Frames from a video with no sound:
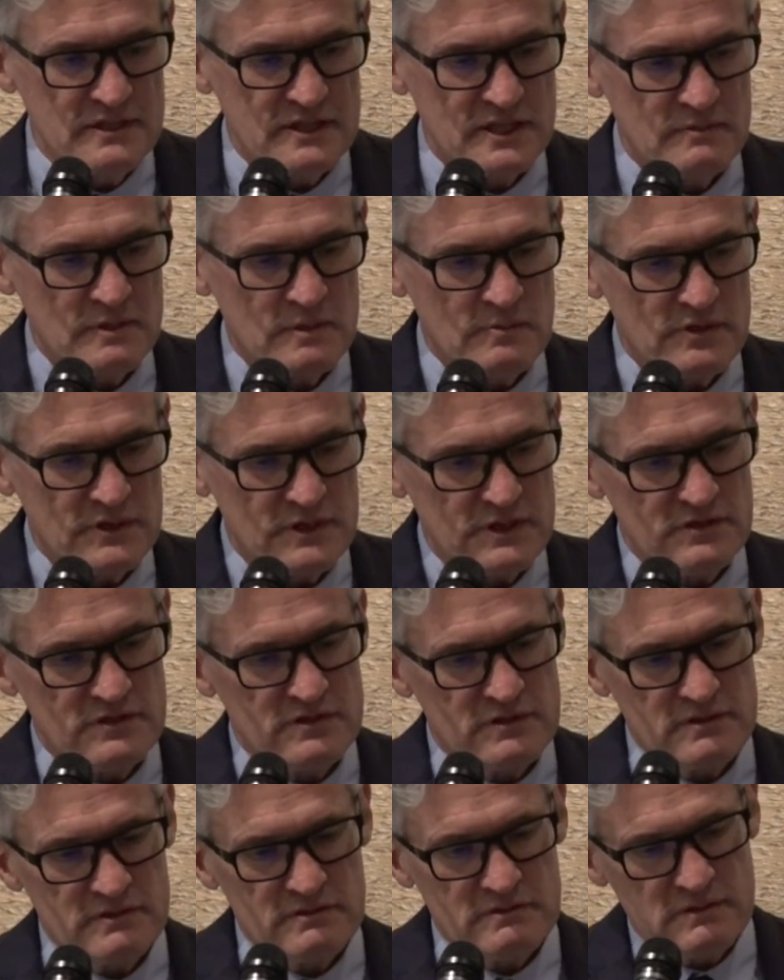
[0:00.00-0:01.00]
And remember
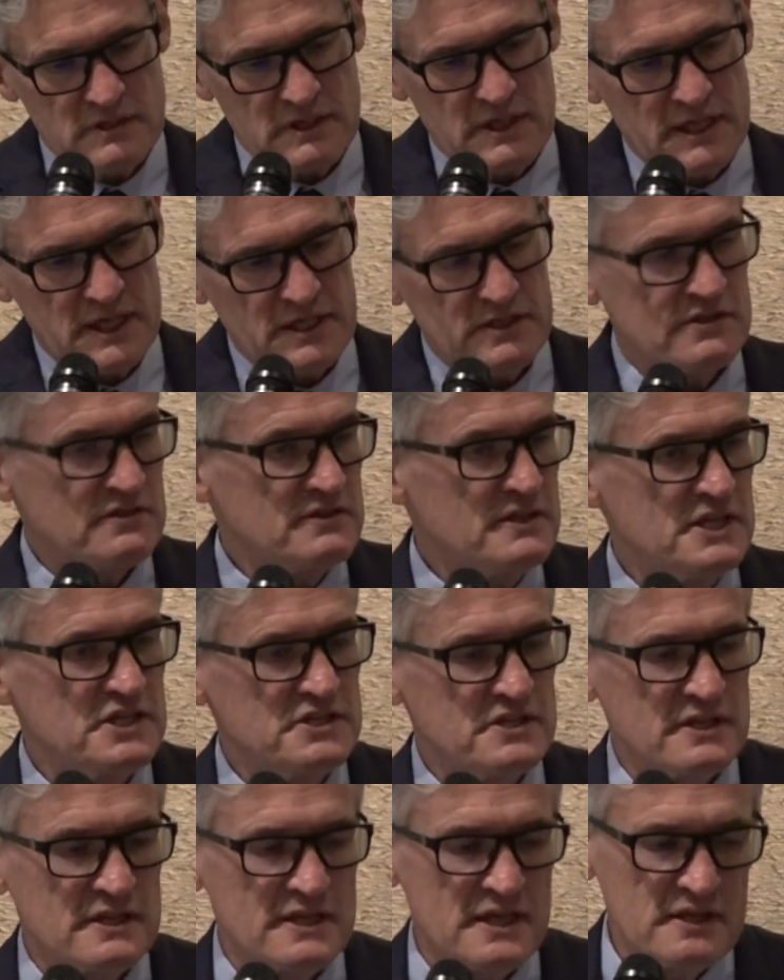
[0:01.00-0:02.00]
that looking at the
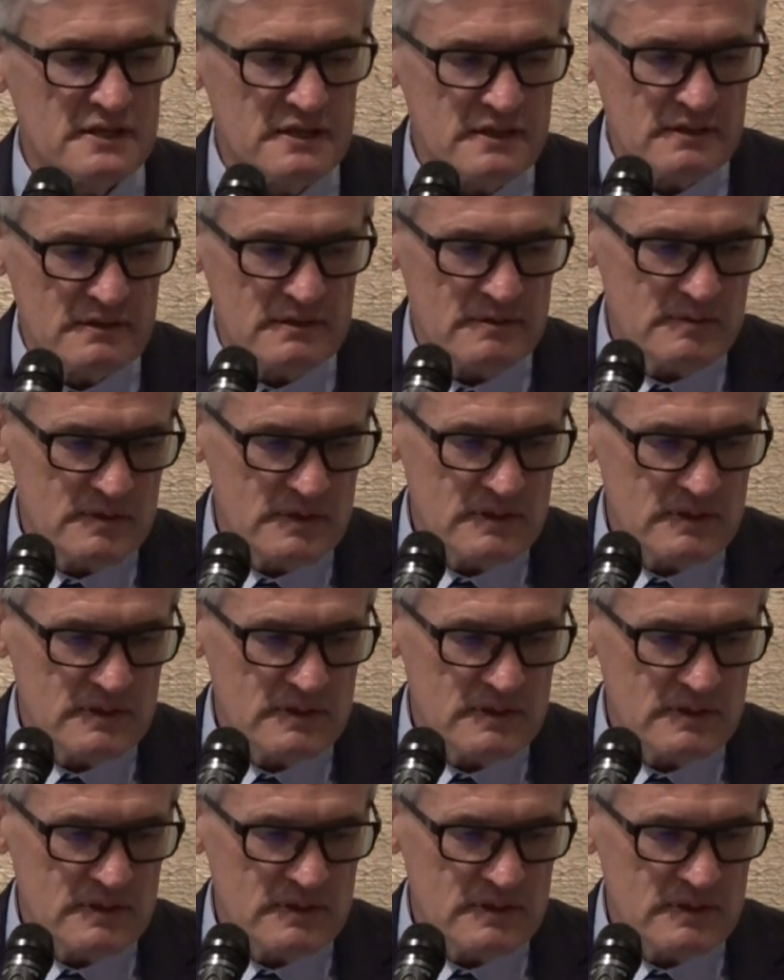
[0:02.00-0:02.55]
staging data,